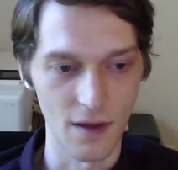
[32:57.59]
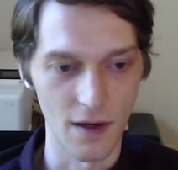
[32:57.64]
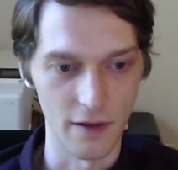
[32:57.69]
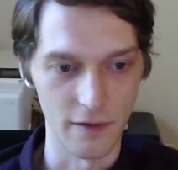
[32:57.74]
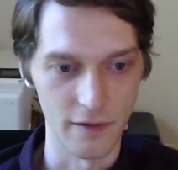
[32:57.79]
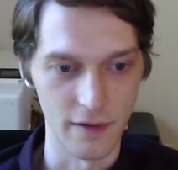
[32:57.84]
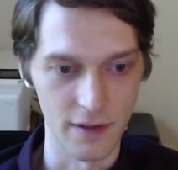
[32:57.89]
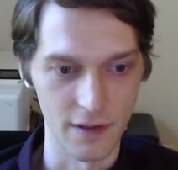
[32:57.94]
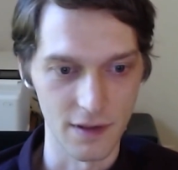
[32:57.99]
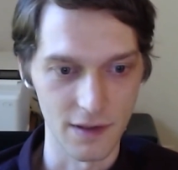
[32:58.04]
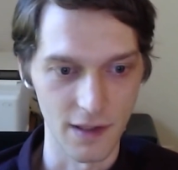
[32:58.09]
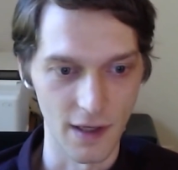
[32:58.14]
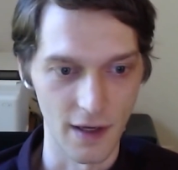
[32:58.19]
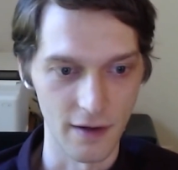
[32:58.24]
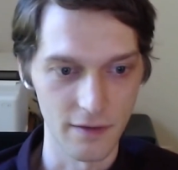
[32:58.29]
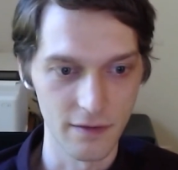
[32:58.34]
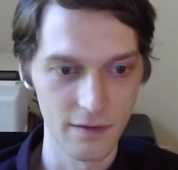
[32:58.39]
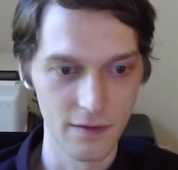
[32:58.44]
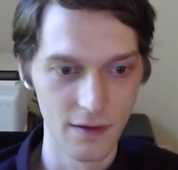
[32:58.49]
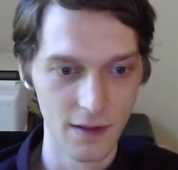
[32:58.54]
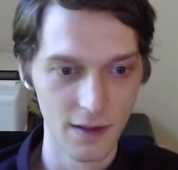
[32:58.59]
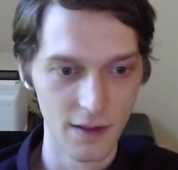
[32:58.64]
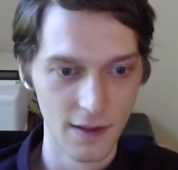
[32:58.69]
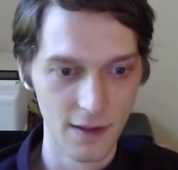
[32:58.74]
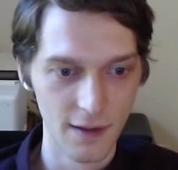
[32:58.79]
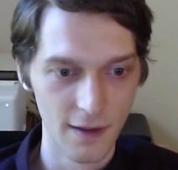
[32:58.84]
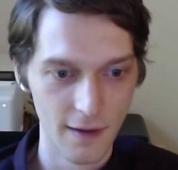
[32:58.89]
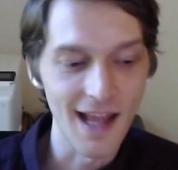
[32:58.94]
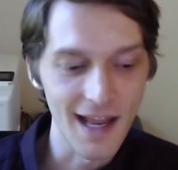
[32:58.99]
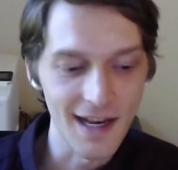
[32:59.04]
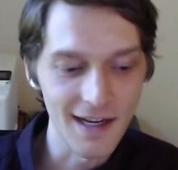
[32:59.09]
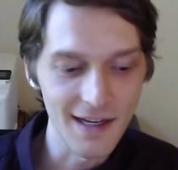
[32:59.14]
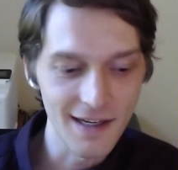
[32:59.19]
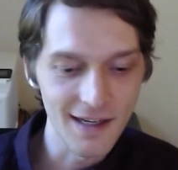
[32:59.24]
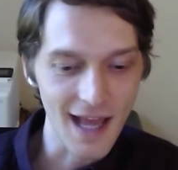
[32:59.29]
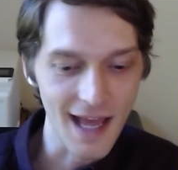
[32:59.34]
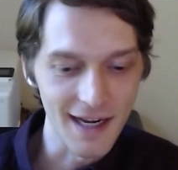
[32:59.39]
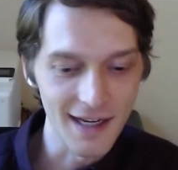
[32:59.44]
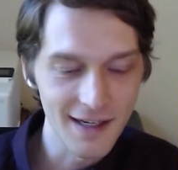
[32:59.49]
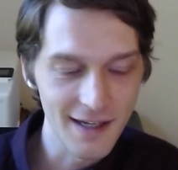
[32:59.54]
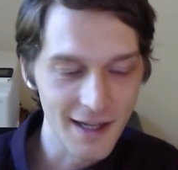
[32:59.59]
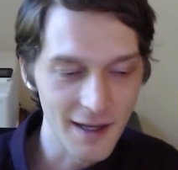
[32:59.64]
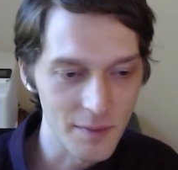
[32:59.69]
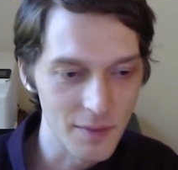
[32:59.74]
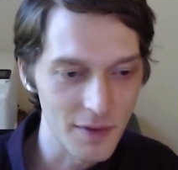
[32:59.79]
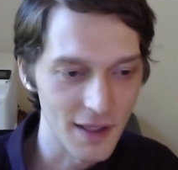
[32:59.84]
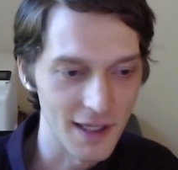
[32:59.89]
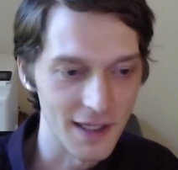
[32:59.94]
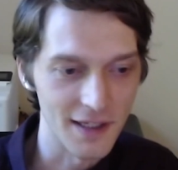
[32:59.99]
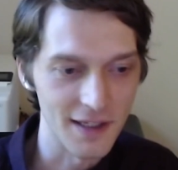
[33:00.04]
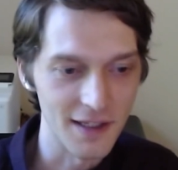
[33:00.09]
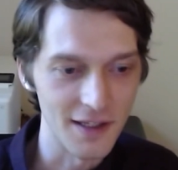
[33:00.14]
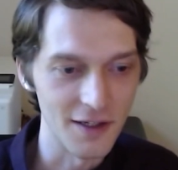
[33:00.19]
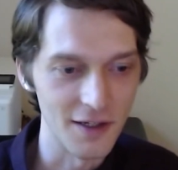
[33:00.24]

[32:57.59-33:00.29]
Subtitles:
all this stuff. And it ended up